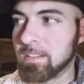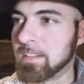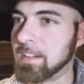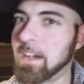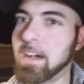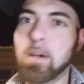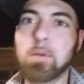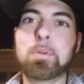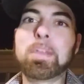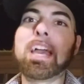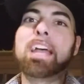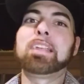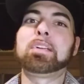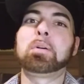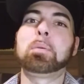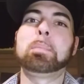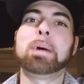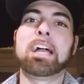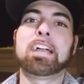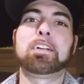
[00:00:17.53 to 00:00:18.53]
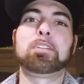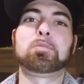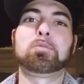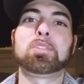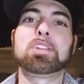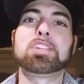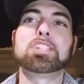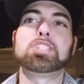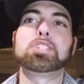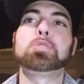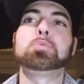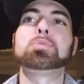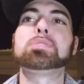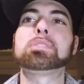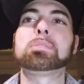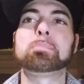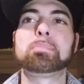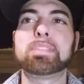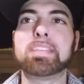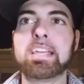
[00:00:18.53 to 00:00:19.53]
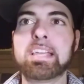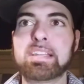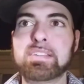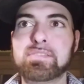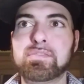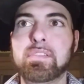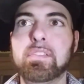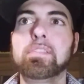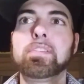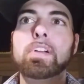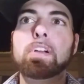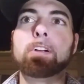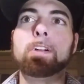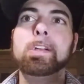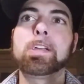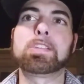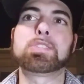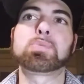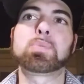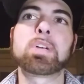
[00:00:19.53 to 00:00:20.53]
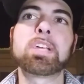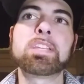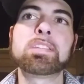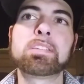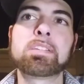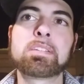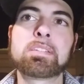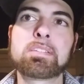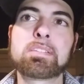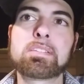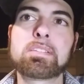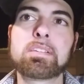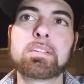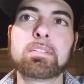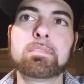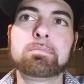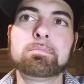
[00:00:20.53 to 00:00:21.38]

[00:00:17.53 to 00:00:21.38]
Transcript: We had to go back and reshoot some things for various reasons.